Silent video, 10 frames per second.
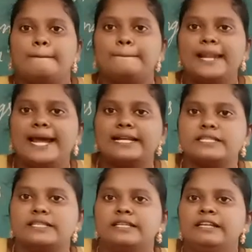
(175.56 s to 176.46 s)

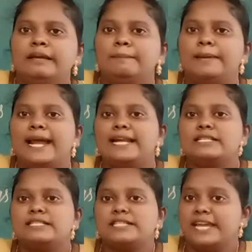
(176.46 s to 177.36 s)

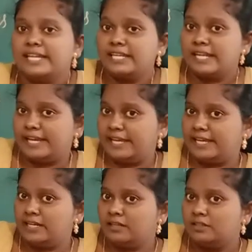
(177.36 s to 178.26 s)
plants take in
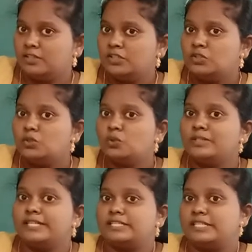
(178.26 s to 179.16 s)
air through
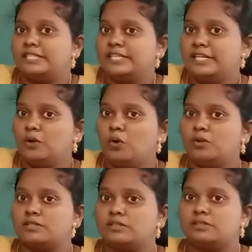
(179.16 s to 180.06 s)
their tiny holes